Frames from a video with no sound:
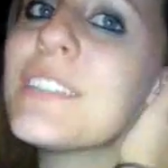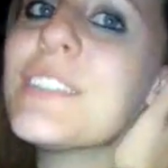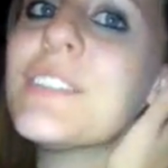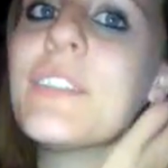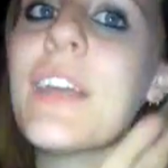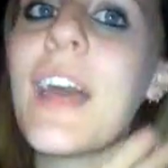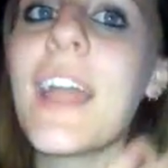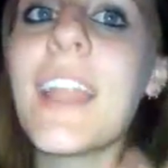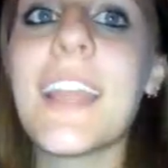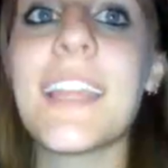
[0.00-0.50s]
to do
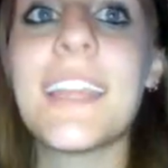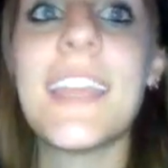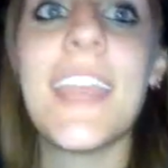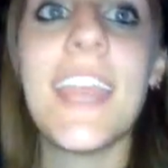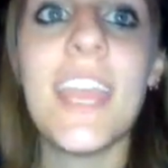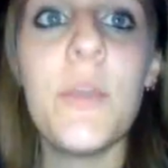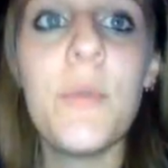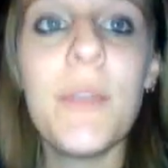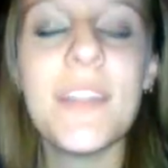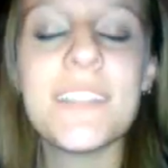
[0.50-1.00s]
that, and I
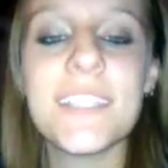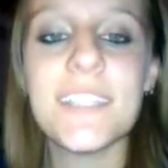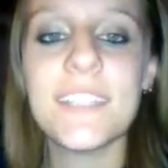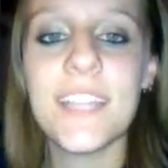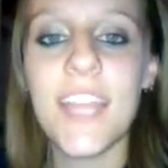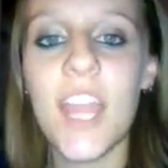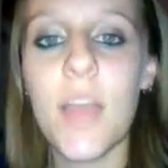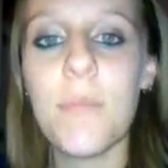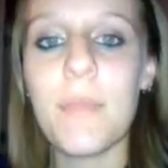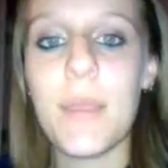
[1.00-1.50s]
can't wait to lay
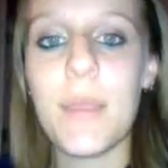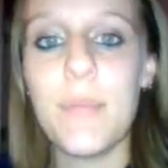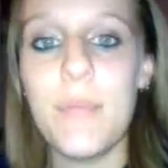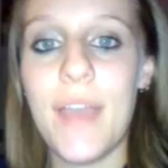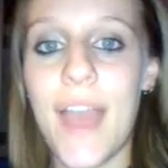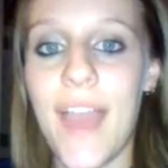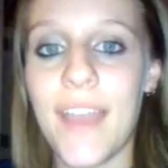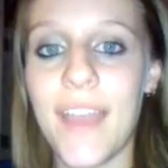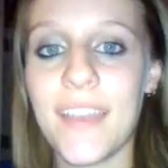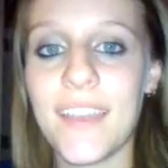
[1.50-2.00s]
on my
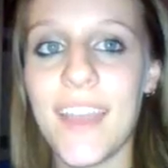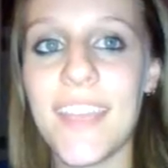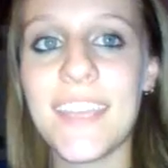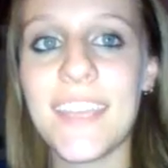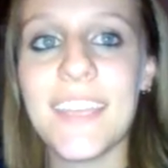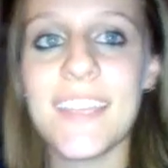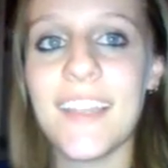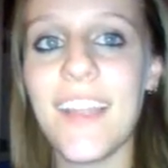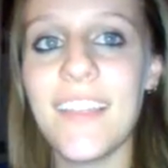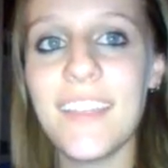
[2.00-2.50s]
back. I
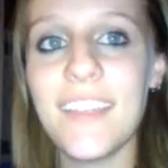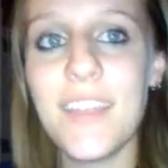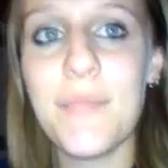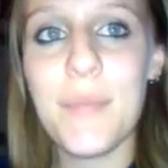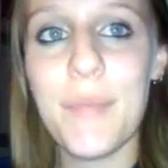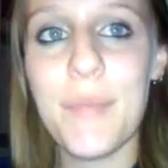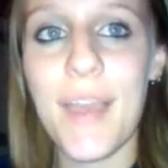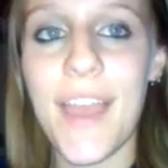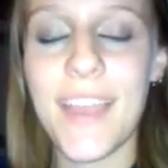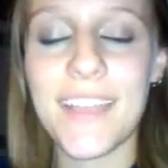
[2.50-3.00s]
cannot lay on my
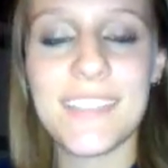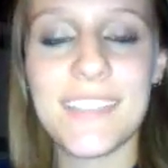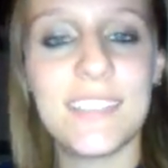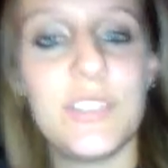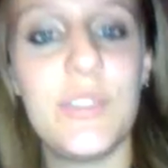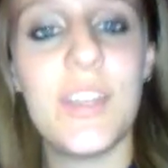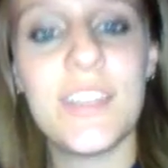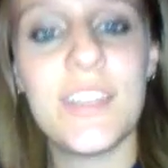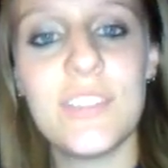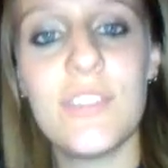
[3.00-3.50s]
back, as you
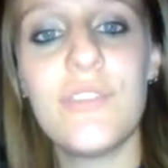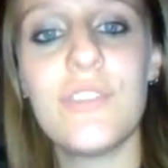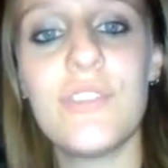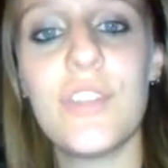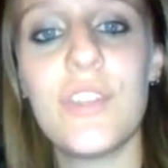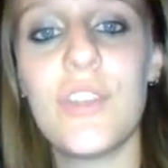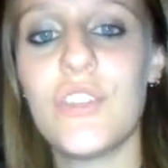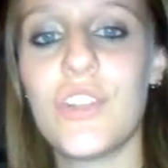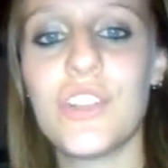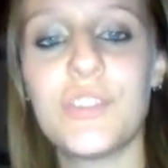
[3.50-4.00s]
guys all know,
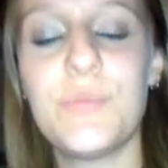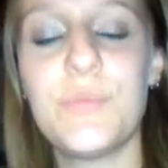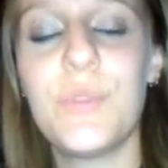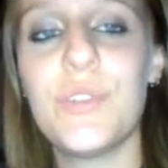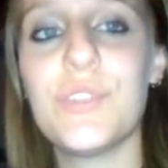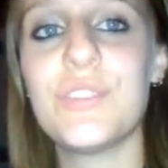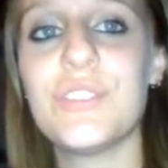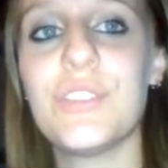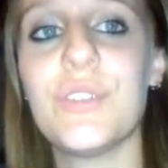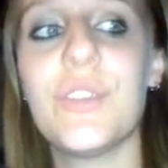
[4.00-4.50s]
you're not
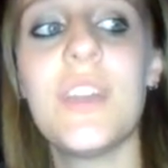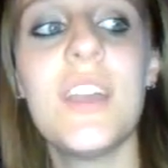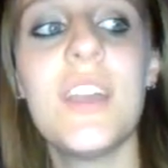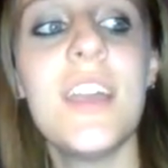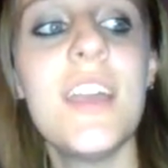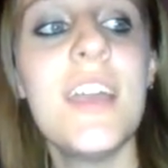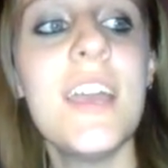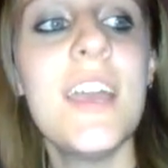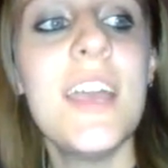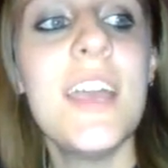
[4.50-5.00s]
supposed to,
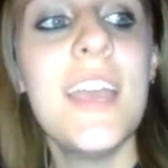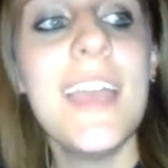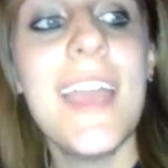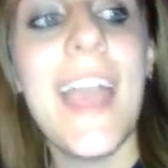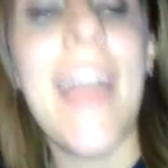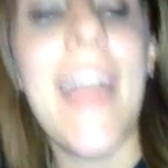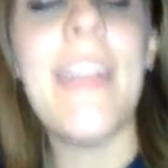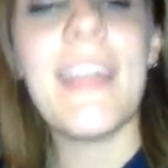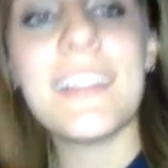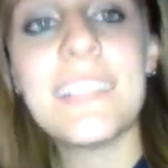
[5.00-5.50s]

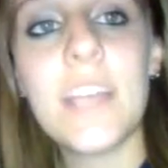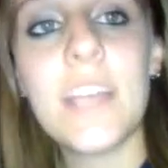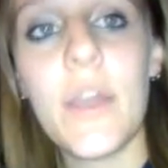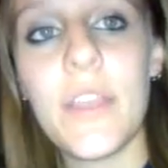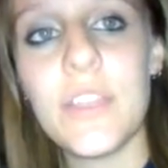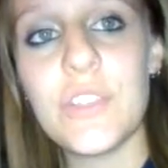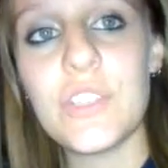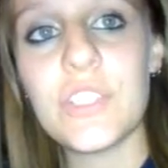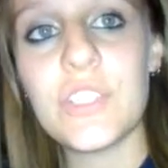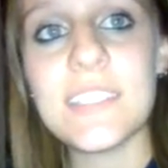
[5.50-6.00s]
and that's how I
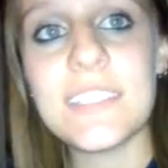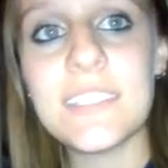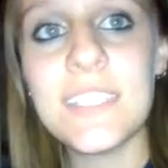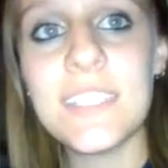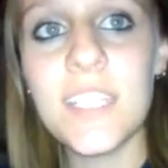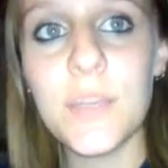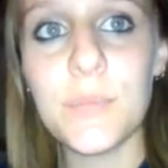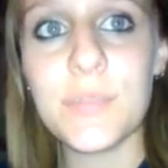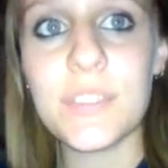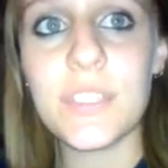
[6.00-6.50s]
usually
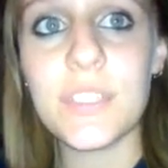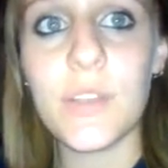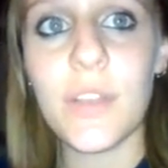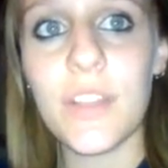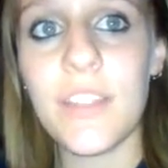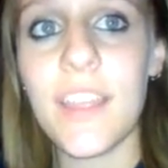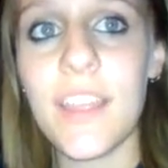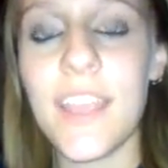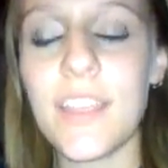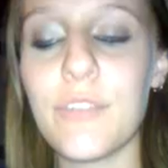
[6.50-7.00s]
sleep, so it
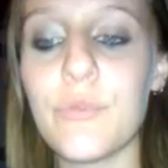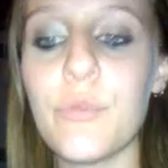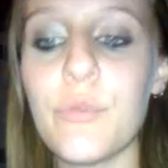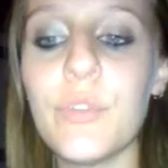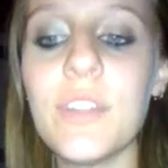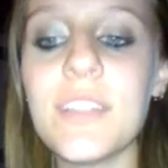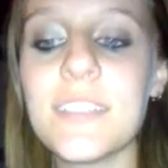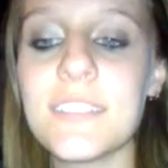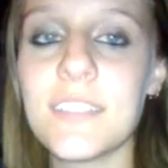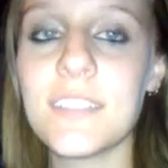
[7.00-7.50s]
like
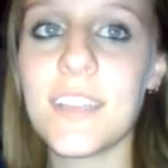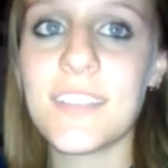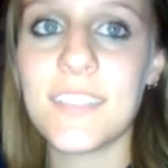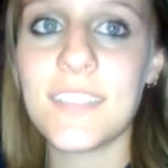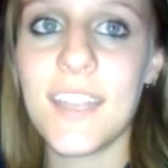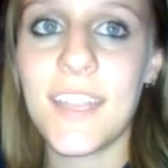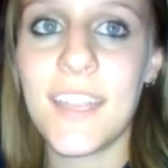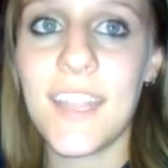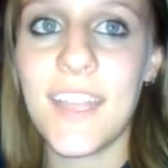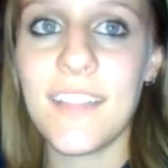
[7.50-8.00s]
really sucks that
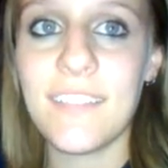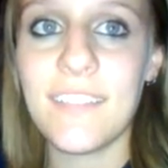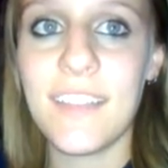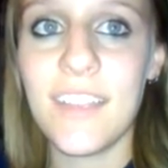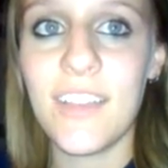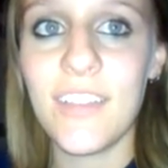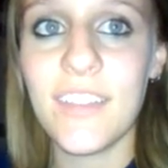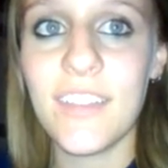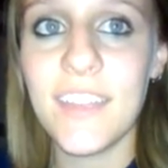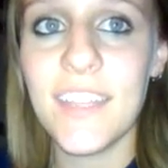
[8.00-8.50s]
I can't lay
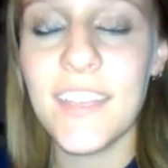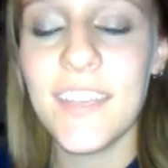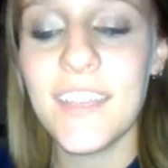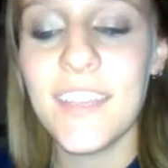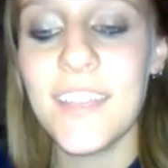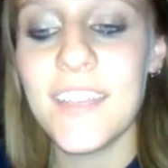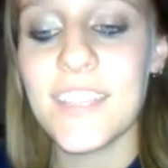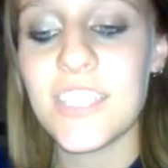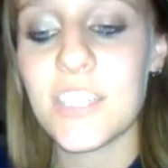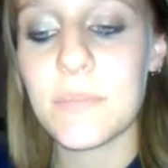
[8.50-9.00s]
on it,
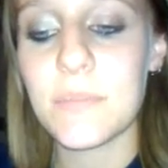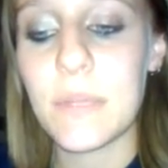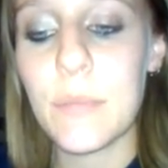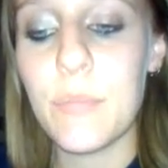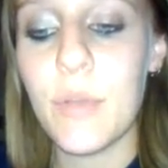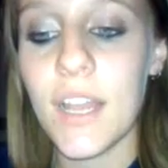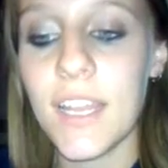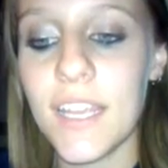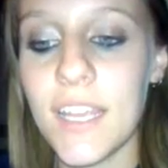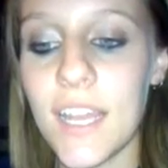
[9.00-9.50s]
so my
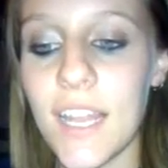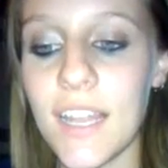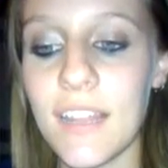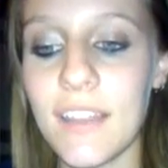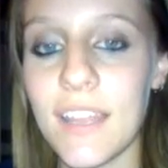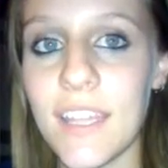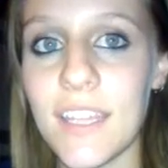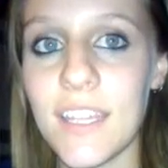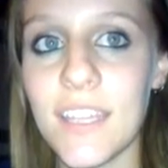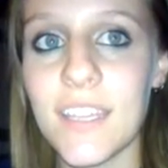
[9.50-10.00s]
body kind of
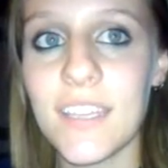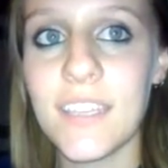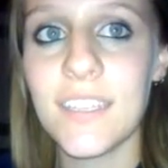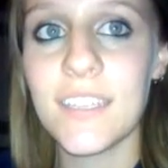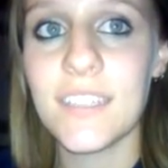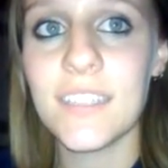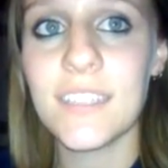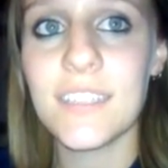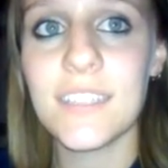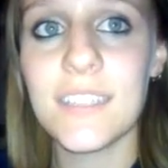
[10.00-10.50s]
like
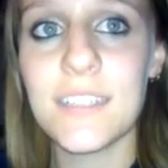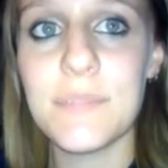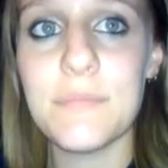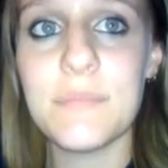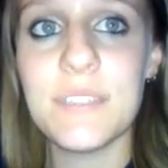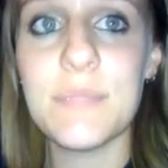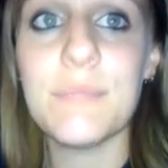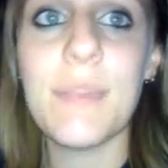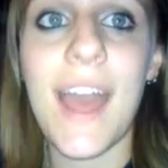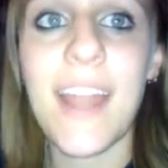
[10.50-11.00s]
is
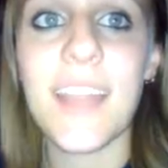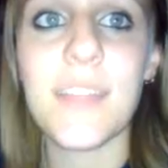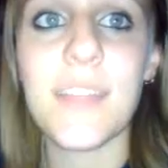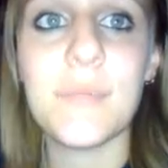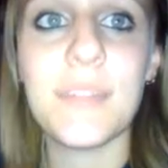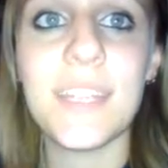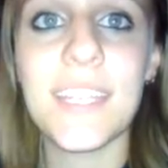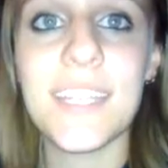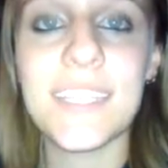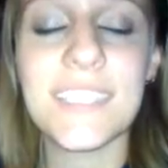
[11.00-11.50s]
mad at
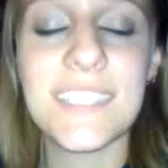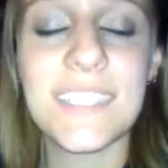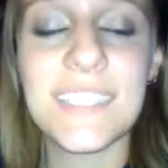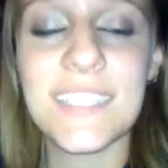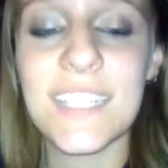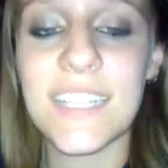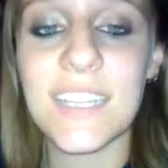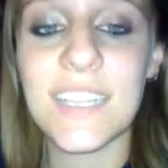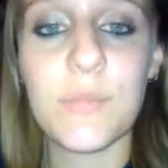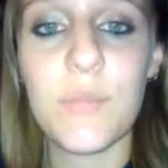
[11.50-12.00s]
me, because it's
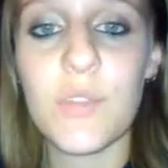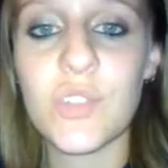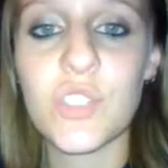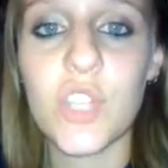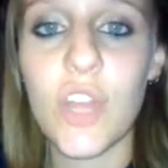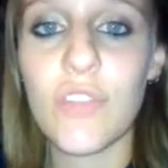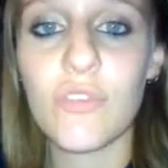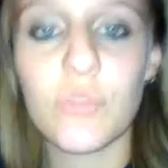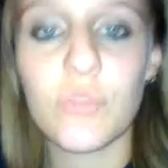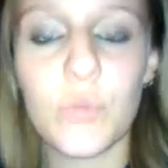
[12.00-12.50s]
like the most
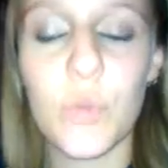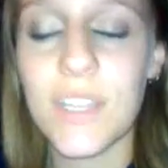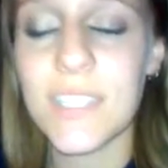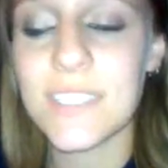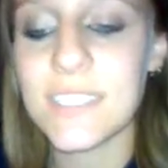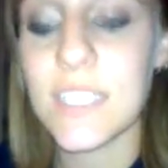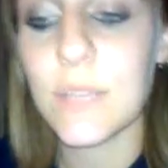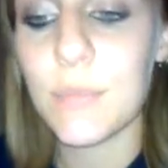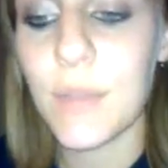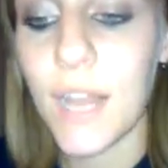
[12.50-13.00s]
comfortable way to
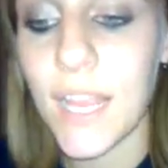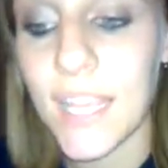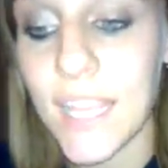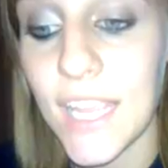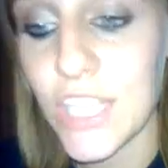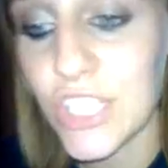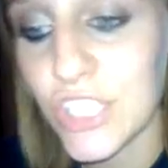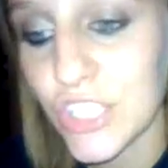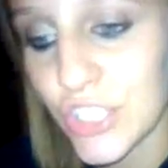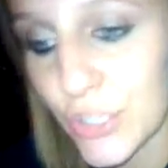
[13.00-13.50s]
sleep, but I
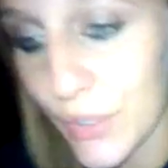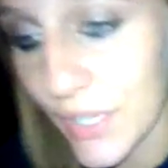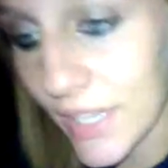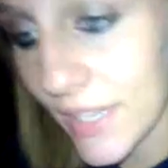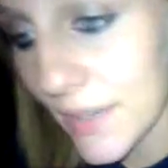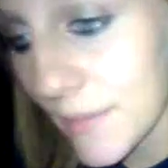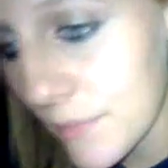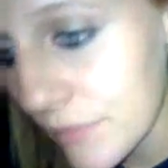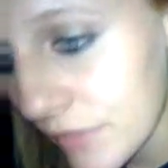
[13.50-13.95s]
can't do it.